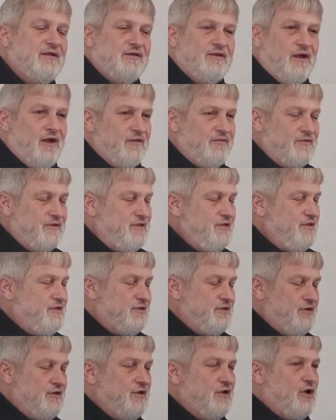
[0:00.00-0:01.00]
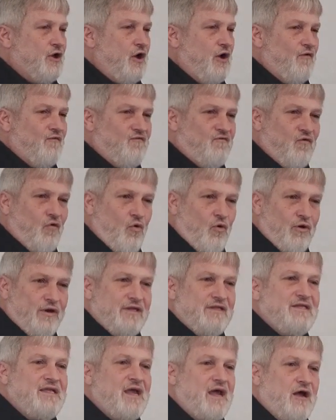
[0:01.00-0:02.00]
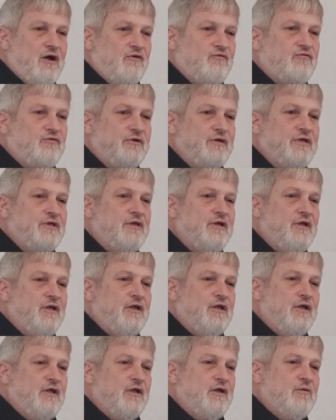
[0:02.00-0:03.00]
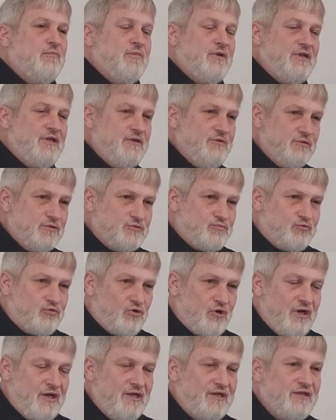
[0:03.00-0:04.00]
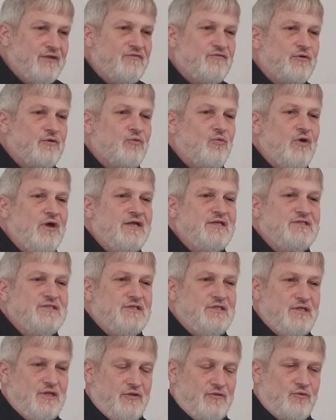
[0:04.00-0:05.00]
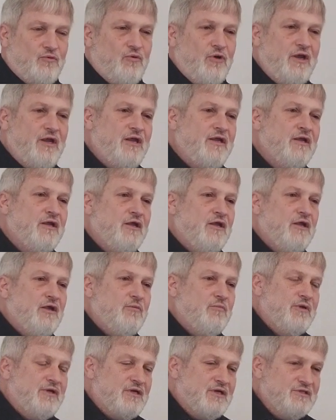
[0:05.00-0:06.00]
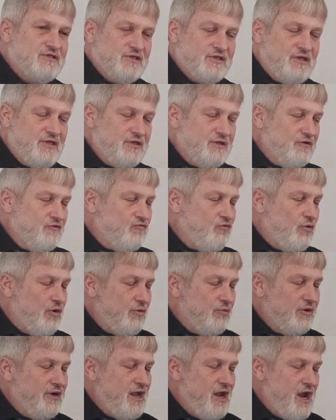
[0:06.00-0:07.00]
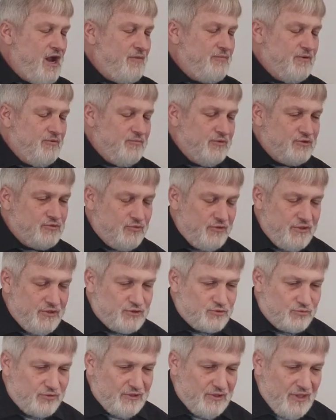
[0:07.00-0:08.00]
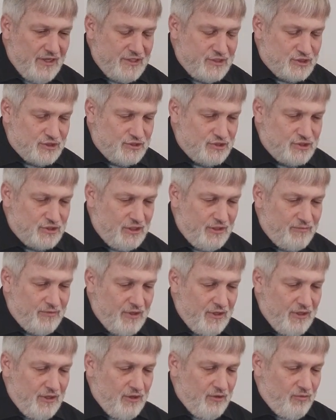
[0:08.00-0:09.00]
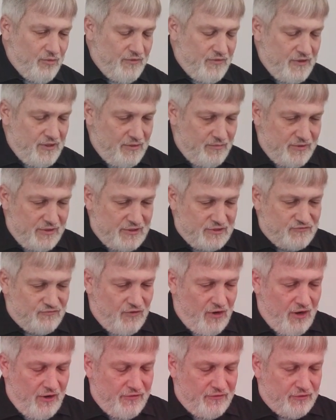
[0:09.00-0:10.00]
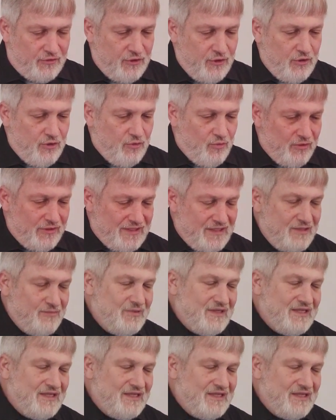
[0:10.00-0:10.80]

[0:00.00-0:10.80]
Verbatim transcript: not that he could avoid Calvary, but he was praying if there was any other way because, again, of what would happen between his relationship with him and his Father when he